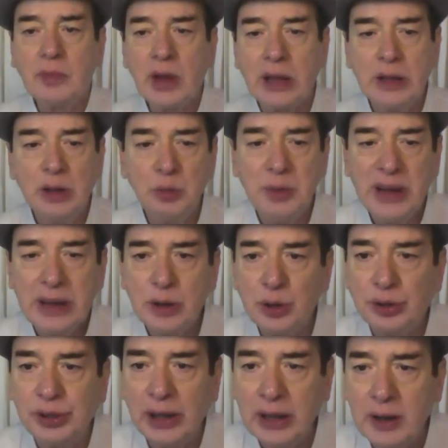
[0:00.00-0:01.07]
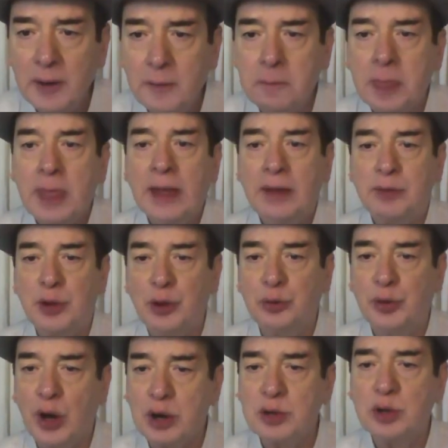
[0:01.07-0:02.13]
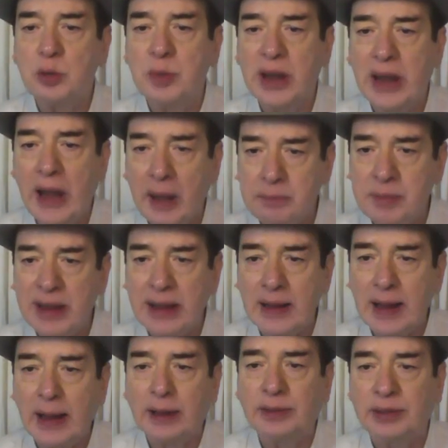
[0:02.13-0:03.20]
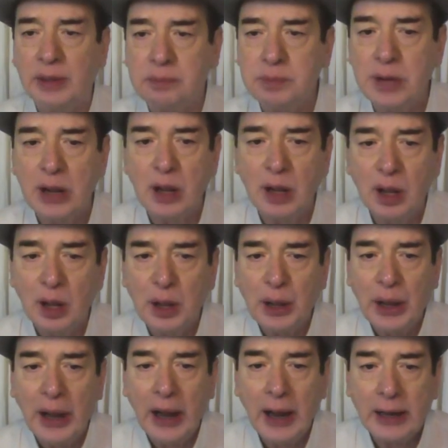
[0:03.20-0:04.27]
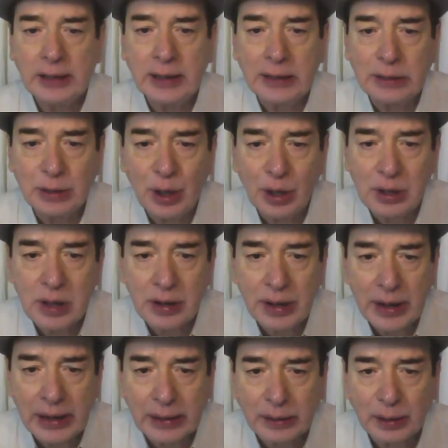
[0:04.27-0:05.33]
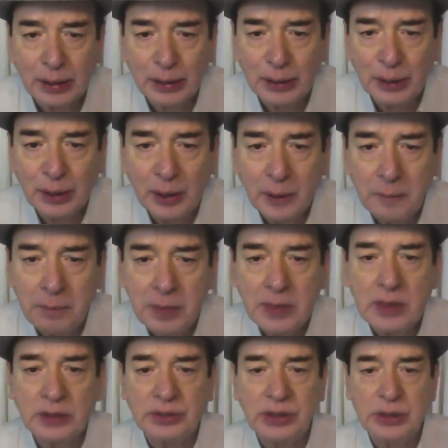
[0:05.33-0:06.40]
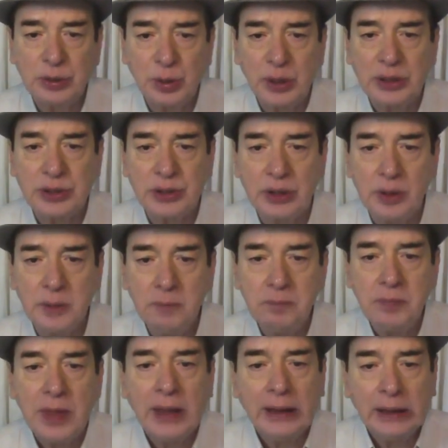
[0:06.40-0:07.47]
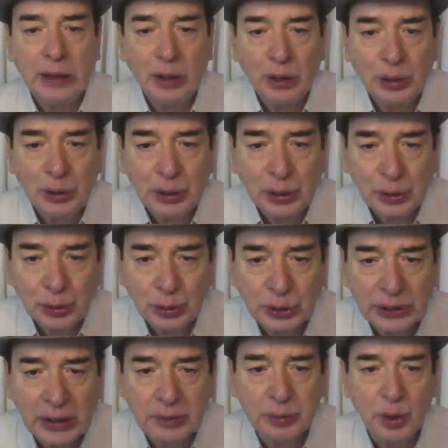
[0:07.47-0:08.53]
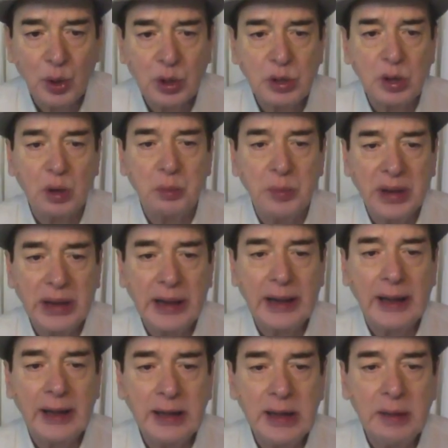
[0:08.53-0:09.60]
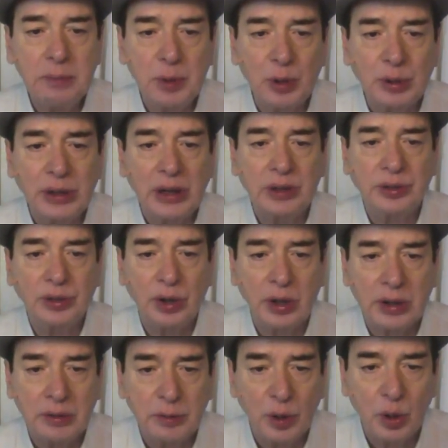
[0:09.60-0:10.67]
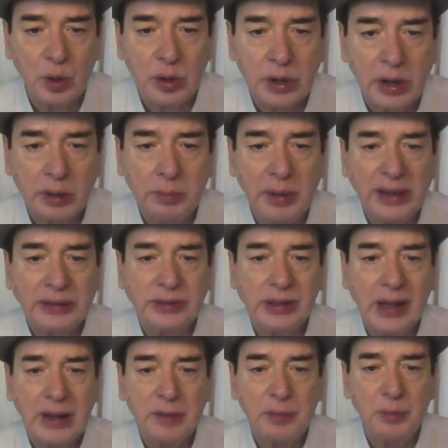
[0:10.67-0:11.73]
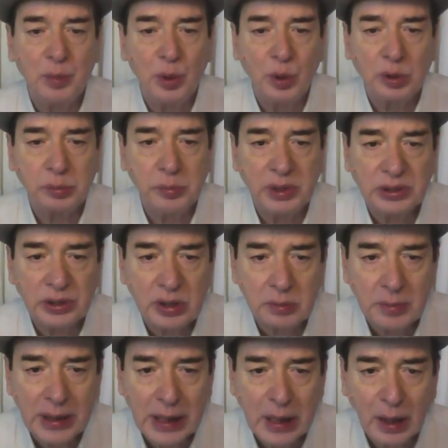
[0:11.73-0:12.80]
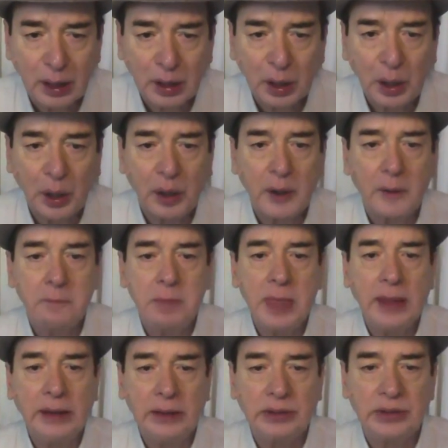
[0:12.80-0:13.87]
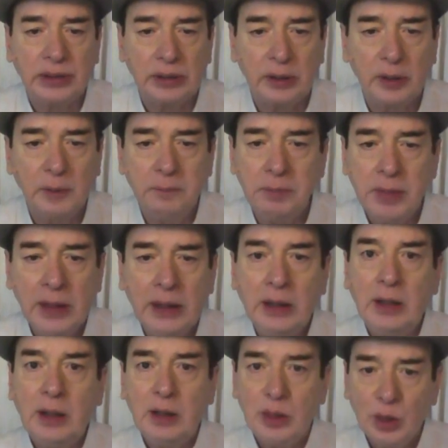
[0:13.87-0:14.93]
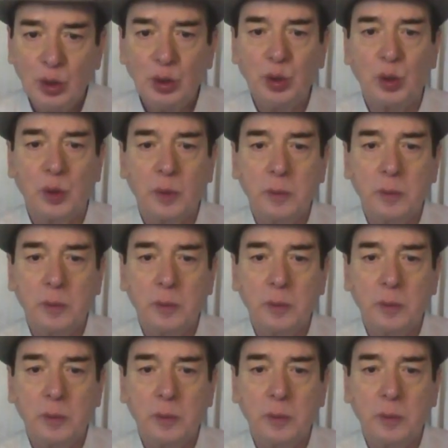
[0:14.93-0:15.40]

you mean to say, if you want to be happy, accept and tolerate the situation. So there won't be any protest or revolt. It makes life more miserable, is it? No.